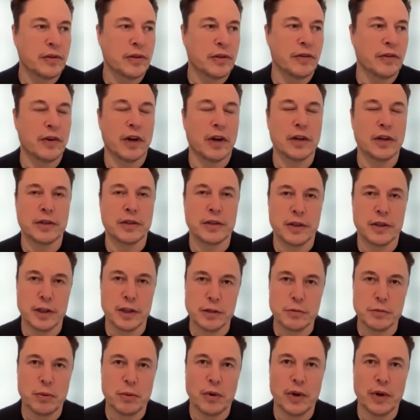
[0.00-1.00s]
to have gotten to
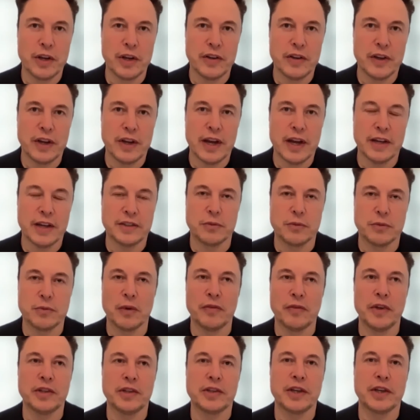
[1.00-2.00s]
this point as it
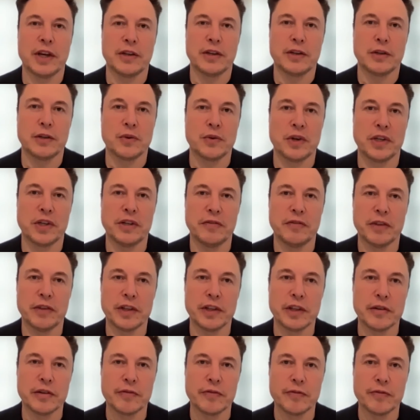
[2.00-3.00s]
will be to get to 20
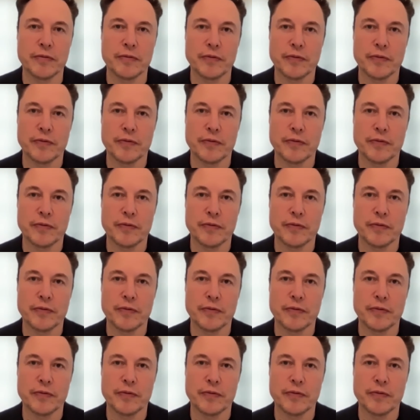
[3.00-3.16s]
million.